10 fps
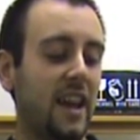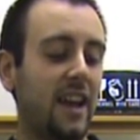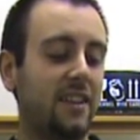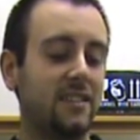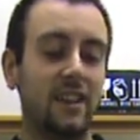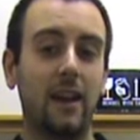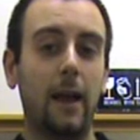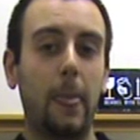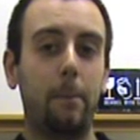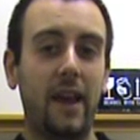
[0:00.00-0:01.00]
and
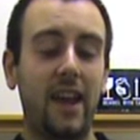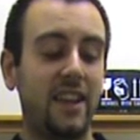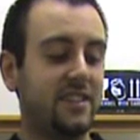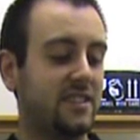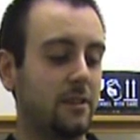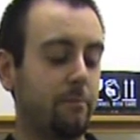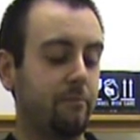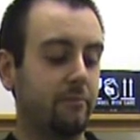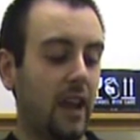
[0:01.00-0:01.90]
pears.